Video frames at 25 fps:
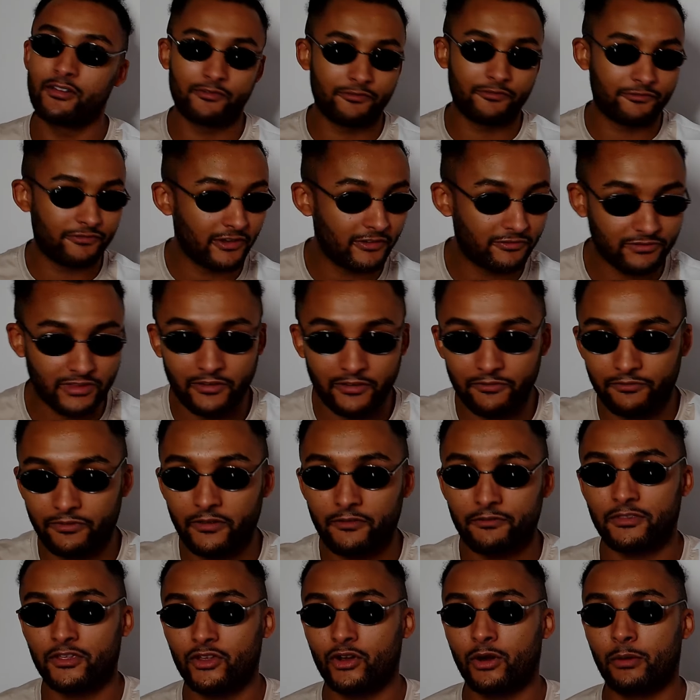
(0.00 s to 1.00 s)

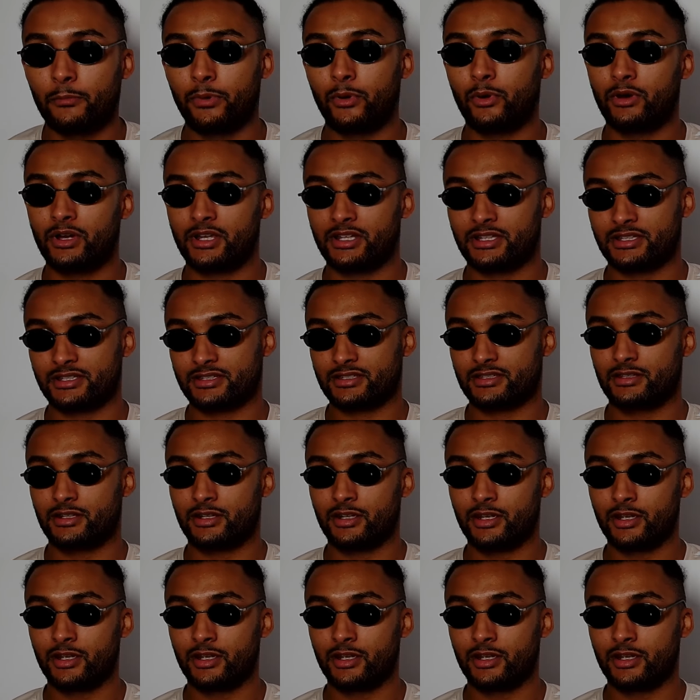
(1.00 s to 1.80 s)
50-50 on points.